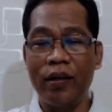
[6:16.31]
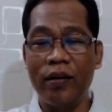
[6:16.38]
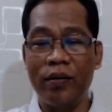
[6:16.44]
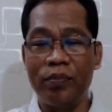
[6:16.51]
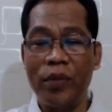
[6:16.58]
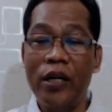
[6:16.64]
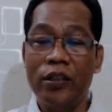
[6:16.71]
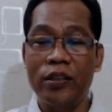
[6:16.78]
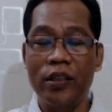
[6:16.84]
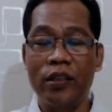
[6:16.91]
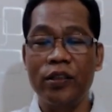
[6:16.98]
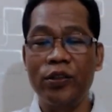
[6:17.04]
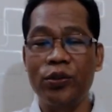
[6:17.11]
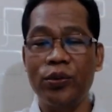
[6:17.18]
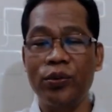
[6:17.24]

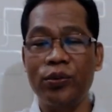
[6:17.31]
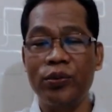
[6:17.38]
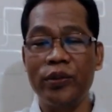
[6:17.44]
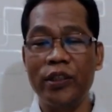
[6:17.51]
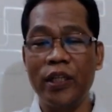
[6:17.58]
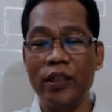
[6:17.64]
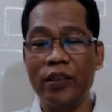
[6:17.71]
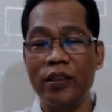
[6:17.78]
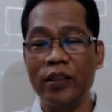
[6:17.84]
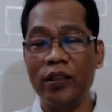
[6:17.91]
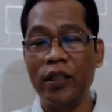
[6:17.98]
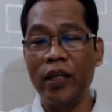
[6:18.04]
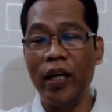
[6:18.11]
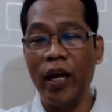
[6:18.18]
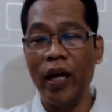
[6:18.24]
person to judge
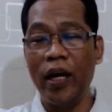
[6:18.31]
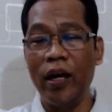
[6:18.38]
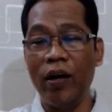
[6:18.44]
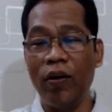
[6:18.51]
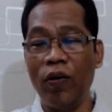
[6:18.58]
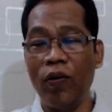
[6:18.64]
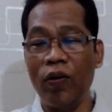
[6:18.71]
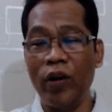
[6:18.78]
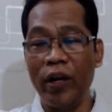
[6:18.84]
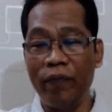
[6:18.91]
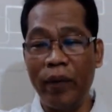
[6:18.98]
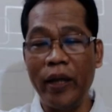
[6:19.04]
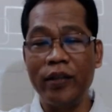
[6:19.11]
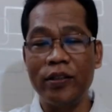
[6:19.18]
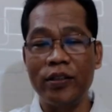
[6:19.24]
or
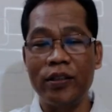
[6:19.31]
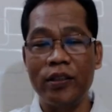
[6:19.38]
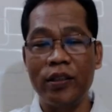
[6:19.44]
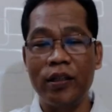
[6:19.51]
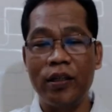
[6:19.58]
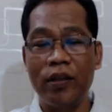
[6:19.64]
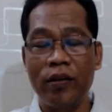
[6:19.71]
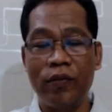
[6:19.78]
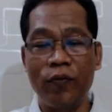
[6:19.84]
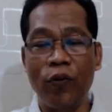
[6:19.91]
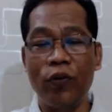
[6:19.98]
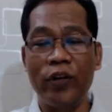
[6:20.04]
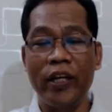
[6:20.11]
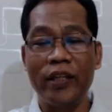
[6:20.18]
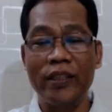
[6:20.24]
avenge
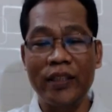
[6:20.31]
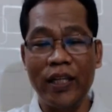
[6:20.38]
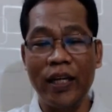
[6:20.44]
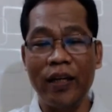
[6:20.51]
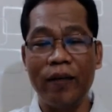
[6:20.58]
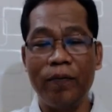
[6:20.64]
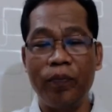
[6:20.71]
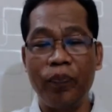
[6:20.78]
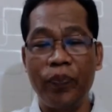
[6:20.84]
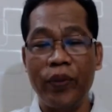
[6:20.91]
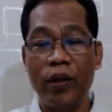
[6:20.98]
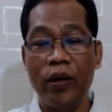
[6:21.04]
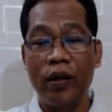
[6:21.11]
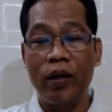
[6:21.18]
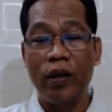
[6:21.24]
for their sin.
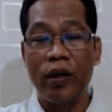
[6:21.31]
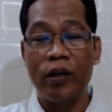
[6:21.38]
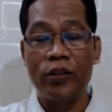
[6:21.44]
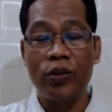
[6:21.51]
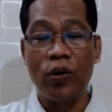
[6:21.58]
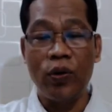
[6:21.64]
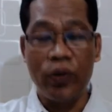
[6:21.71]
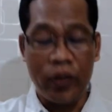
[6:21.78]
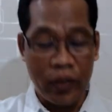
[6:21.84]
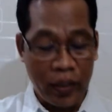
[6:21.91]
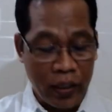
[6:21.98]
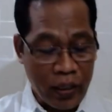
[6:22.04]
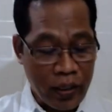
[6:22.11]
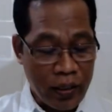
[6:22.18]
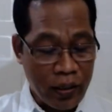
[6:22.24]
So
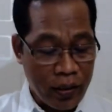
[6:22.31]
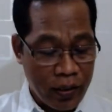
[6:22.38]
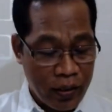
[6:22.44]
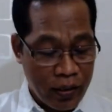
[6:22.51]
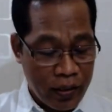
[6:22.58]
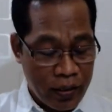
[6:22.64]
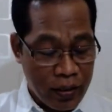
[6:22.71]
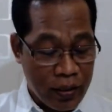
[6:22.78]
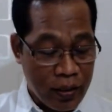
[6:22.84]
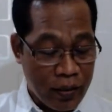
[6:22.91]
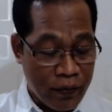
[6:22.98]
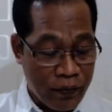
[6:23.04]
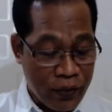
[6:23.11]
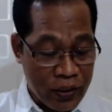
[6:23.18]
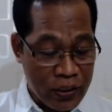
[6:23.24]
here,
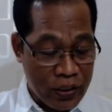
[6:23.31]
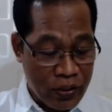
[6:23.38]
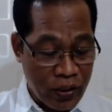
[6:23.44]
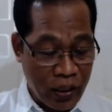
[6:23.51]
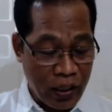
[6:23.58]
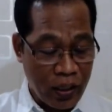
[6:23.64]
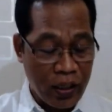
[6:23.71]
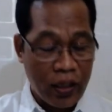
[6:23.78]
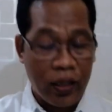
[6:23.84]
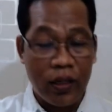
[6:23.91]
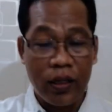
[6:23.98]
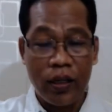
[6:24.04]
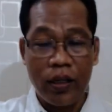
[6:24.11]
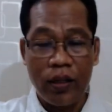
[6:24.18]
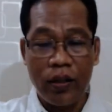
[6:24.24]
verse 3
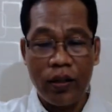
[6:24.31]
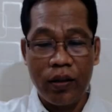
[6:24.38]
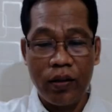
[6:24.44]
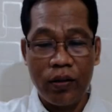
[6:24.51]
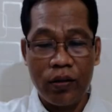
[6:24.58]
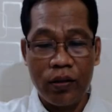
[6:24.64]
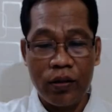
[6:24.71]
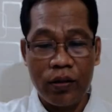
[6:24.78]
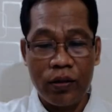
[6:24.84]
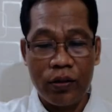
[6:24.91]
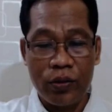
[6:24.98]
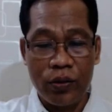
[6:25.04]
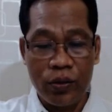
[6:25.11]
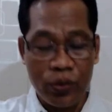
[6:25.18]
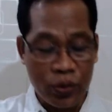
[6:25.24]

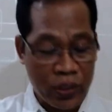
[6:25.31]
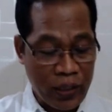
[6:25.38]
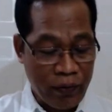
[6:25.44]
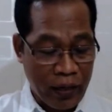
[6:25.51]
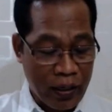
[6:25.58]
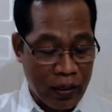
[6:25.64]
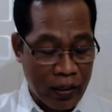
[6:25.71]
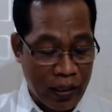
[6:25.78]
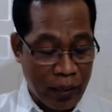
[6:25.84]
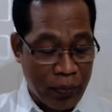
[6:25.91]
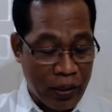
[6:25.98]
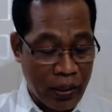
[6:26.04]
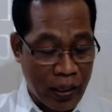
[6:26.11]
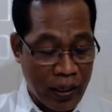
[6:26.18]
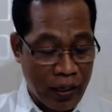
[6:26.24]
to 7, let me
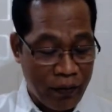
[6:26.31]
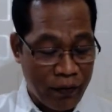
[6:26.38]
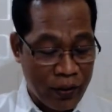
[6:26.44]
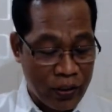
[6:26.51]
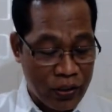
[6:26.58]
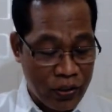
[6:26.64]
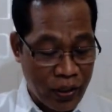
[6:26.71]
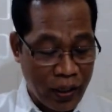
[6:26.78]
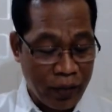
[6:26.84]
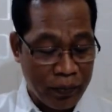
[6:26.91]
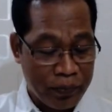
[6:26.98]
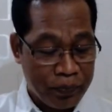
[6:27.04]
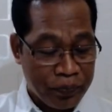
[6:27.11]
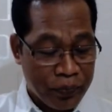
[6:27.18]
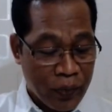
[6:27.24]
read again verse
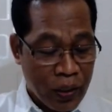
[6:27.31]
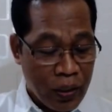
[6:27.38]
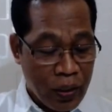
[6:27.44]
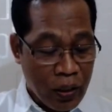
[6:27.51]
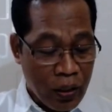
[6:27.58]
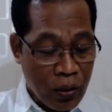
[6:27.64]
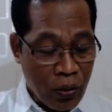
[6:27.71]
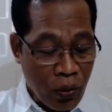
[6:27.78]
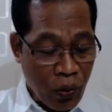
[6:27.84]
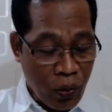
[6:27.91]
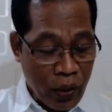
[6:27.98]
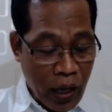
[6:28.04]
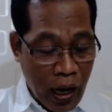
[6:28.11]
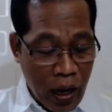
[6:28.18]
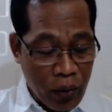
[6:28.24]
3.
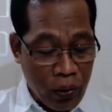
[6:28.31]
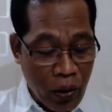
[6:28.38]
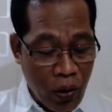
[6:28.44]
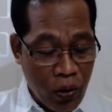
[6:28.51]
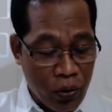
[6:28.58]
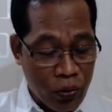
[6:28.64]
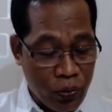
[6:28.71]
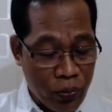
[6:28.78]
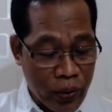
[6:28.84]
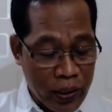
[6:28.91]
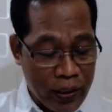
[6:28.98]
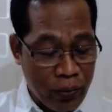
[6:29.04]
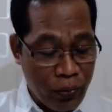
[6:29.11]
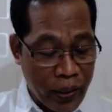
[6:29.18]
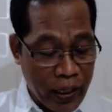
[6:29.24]
Lord, how long will
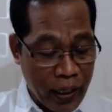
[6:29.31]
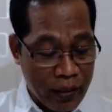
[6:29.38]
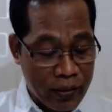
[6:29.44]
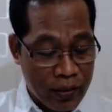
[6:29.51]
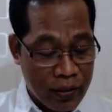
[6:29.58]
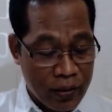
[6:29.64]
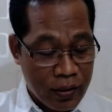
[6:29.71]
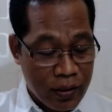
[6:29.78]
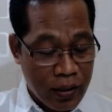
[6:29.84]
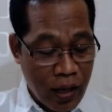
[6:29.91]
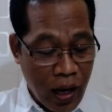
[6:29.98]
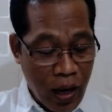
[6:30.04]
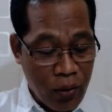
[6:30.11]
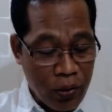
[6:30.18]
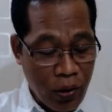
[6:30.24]
the wicked,
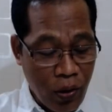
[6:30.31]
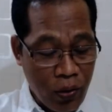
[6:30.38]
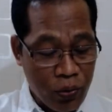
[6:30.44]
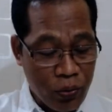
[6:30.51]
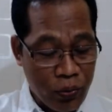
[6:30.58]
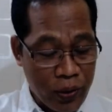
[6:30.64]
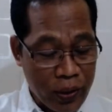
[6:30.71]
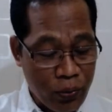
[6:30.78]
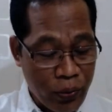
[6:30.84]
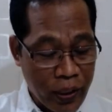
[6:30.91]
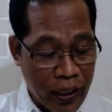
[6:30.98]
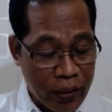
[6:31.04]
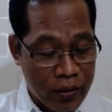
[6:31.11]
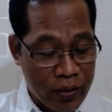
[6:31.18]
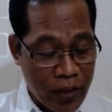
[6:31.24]
how long will the
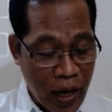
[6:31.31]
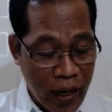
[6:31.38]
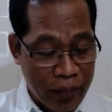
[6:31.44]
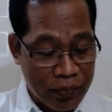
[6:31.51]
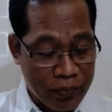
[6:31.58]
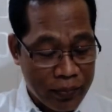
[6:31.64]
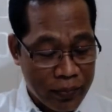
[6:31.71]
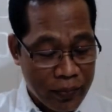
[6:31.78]
wicked triumph?